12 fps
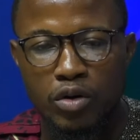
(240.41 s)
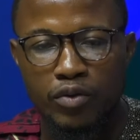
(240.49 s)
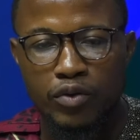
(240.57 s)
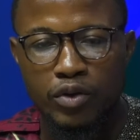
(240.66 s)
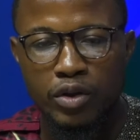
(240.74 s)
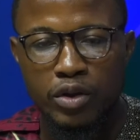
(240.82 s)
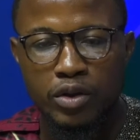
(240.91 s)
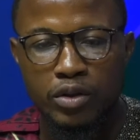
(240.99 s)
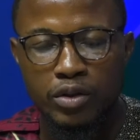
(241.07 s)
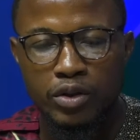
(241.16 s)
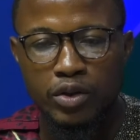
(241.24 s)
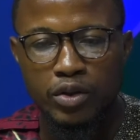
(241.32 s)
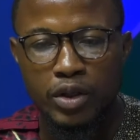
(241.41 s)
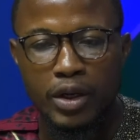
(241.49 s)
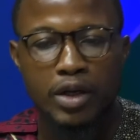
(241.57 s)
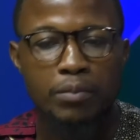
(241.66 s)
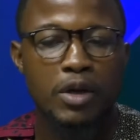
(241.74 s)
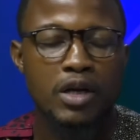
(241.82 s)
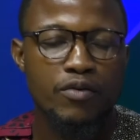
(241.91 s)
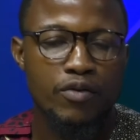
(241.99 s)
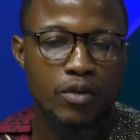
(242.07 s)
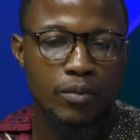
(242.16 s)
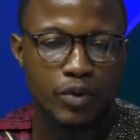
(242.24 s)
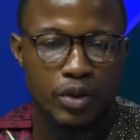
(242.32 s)
of, uh, you know, create a
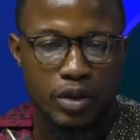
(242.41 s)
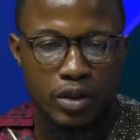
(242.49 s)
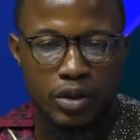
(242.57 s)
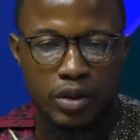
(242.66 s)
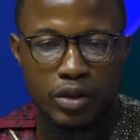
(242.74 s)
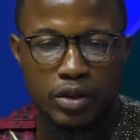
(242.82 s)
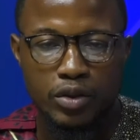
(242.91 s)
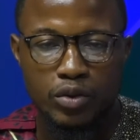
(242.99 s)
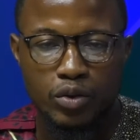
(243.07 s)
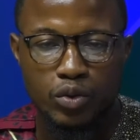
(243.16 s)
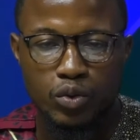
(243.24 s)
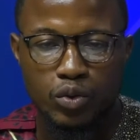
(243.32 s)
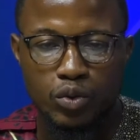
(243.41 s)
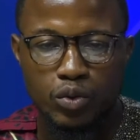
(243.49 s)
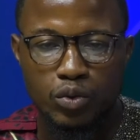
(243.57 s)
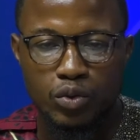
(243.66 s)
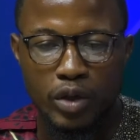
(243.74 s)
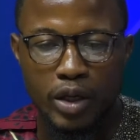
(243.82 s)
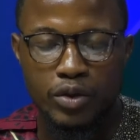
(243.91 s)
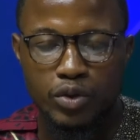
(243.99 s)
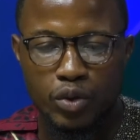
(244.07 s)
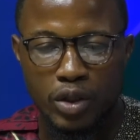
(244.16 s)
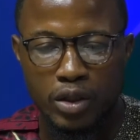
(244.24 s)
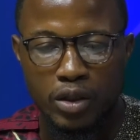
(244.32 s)
platform, uh, you know, to, to, to
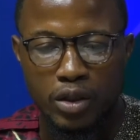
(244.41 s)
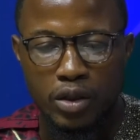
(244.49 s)
ensure that,